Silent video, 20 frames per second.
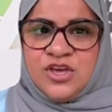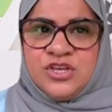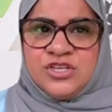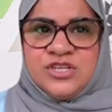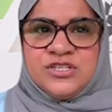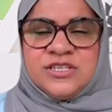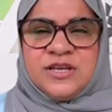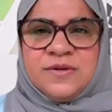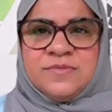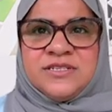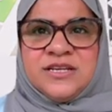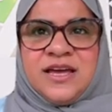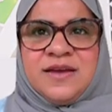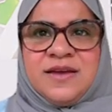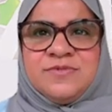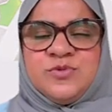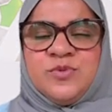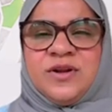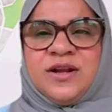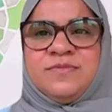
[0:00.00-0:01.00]
And people
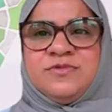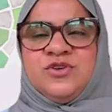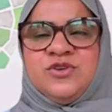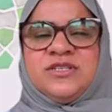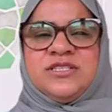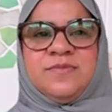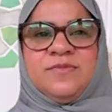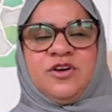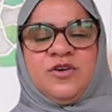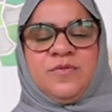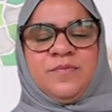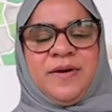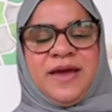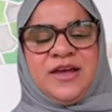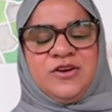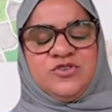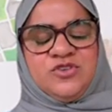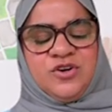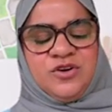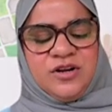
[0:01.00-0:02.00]
have different levels of
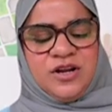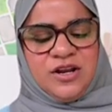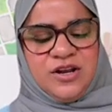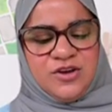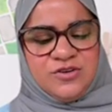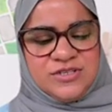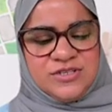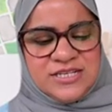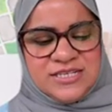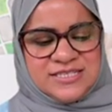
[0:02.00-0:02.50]
free time.